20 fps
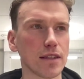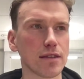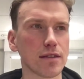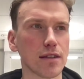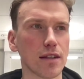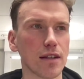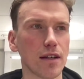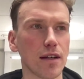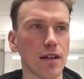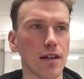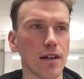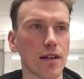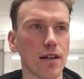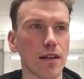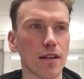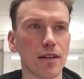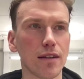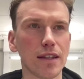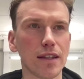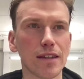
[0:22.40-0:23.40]
a
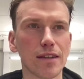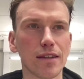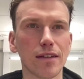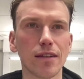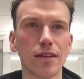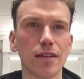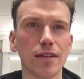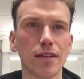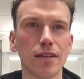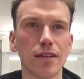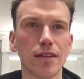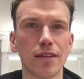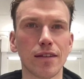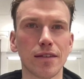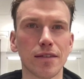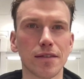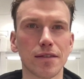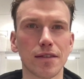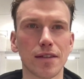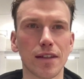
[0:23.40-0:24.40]
little
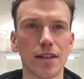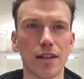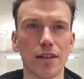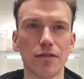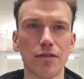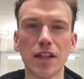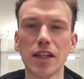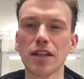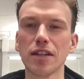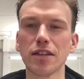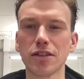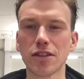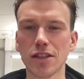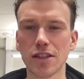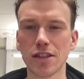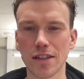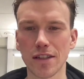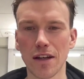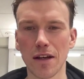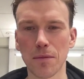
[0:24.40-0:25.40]

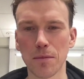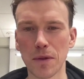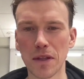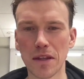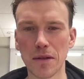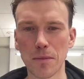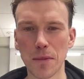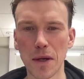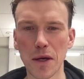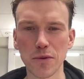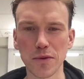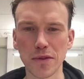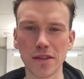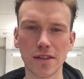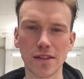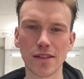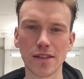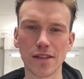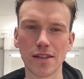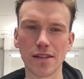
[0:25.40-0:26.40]
village up in the
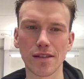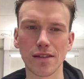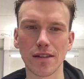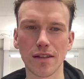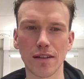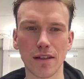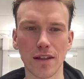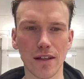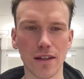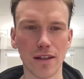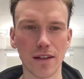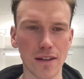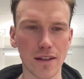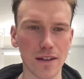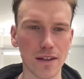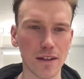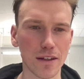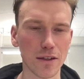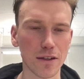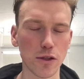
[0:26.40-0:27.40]
mountains,
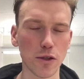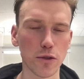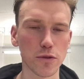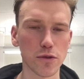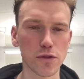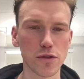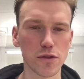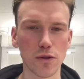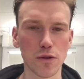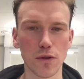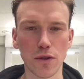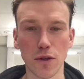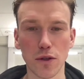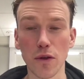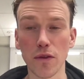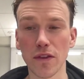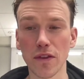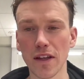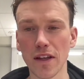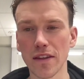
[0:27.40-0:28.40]
close to
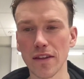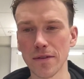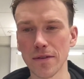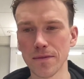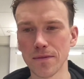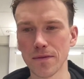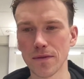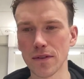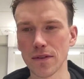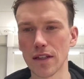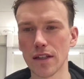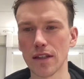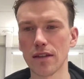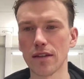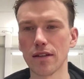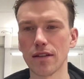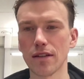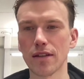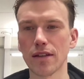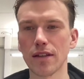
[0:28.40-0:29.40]
Rondane
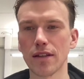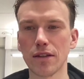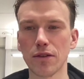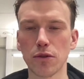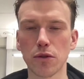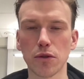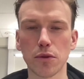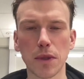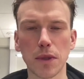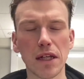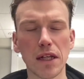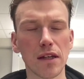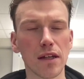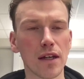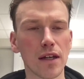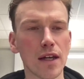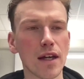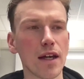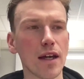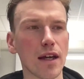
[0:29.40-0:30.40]
in Norway.
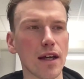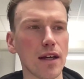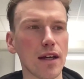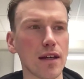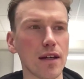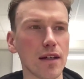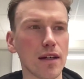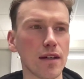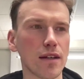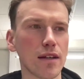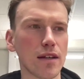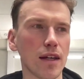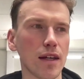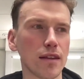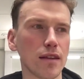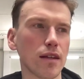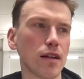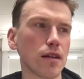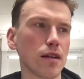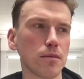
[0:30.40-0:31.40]

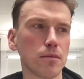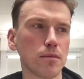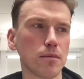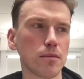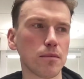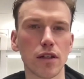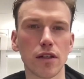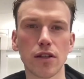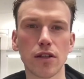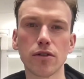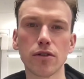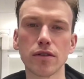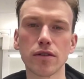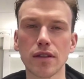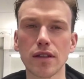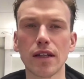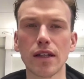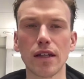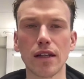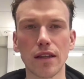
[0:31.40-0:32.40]
And I'm
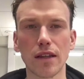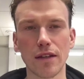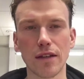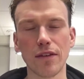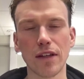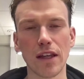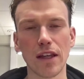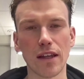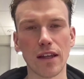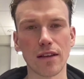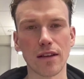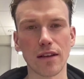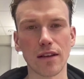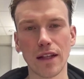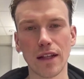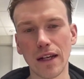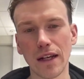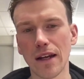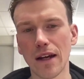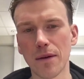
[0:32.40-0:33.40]
currently living at
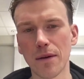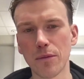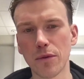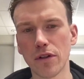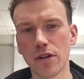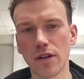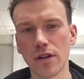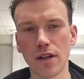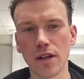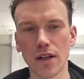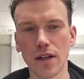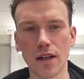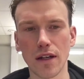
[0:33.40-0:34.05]
Lillehammer,